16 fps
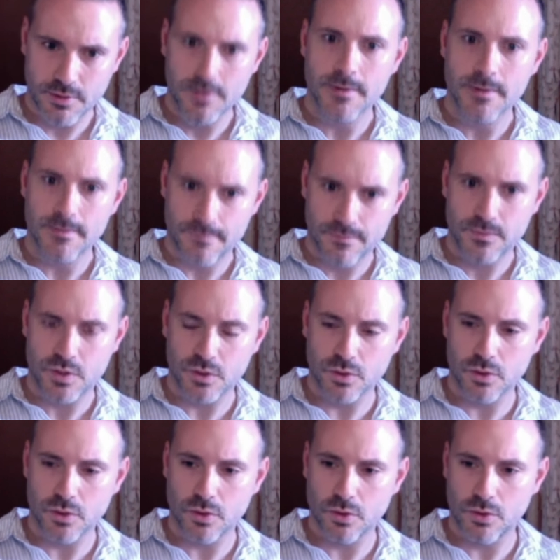
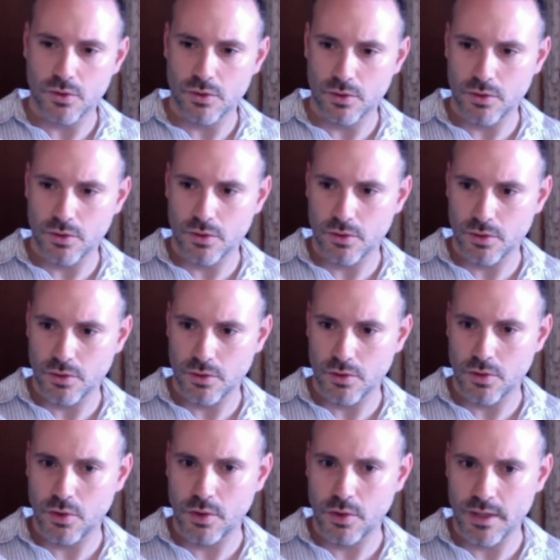So
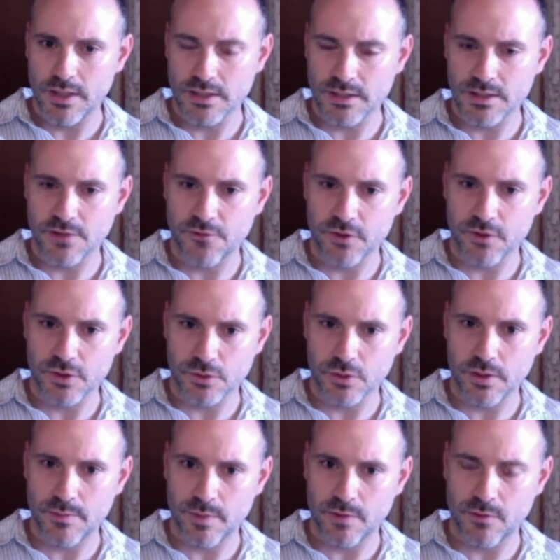is the first
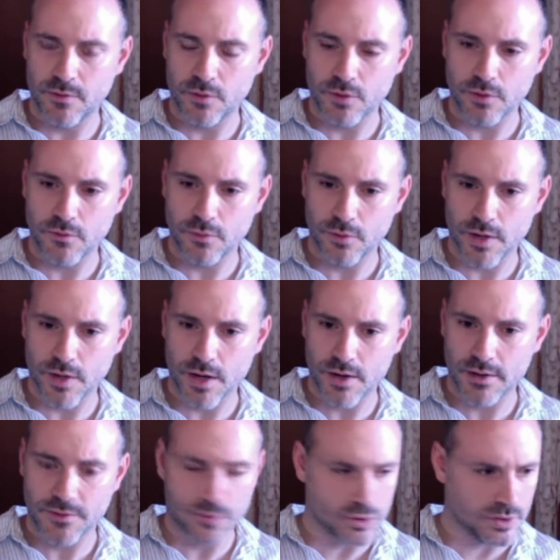Olympic for her. The
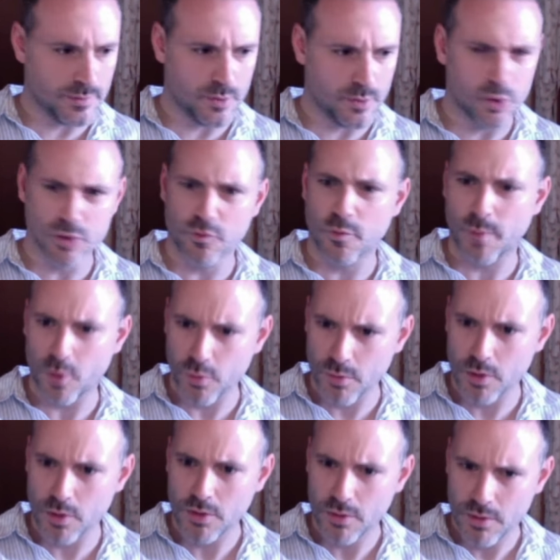first Olympic was for Palumbo
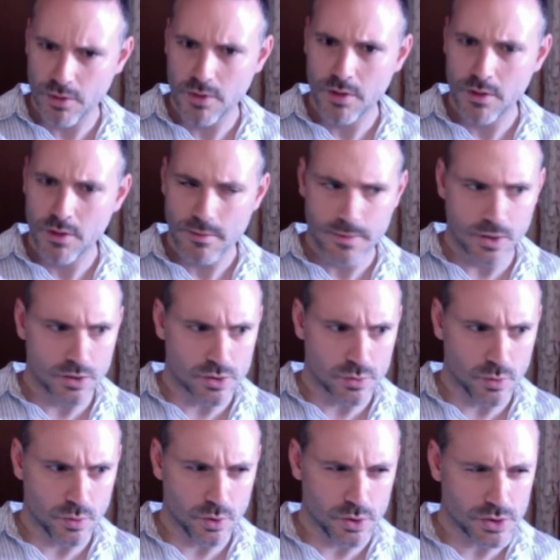because
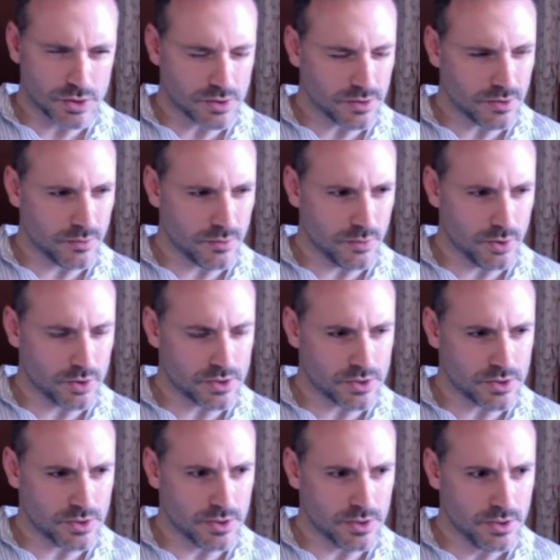was
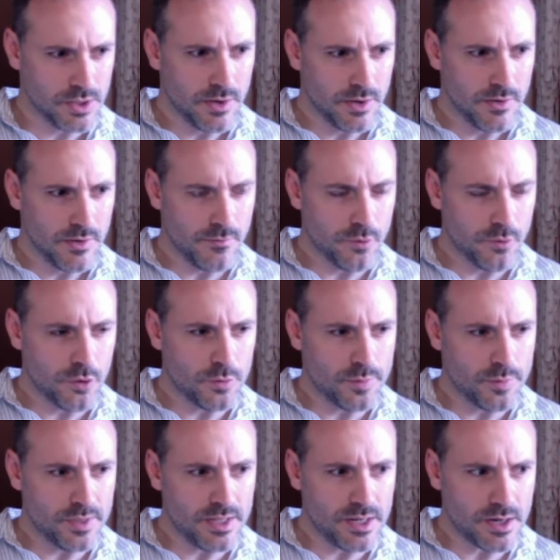Volpi,
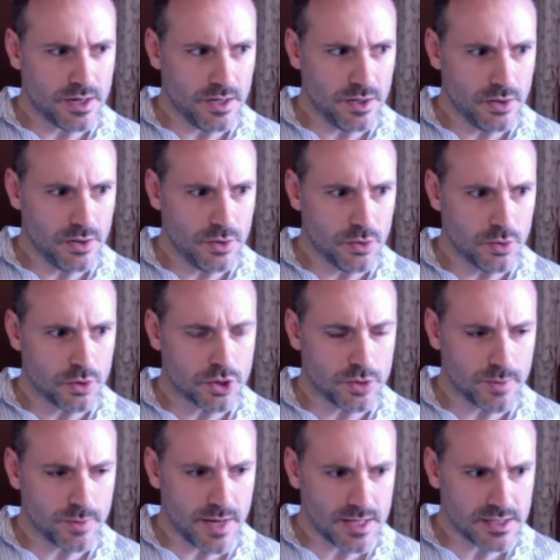Errigo,
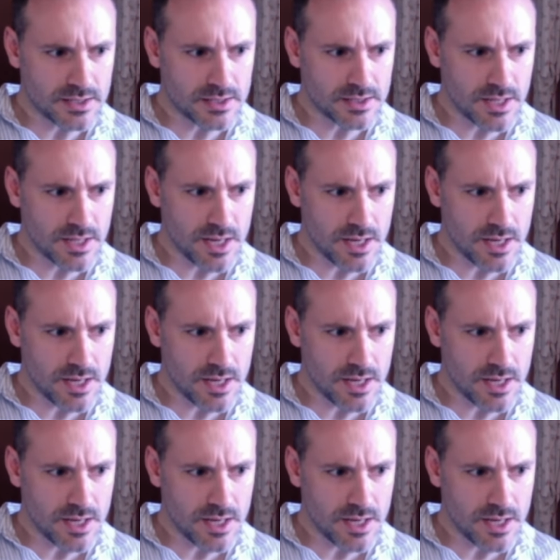Cipressa.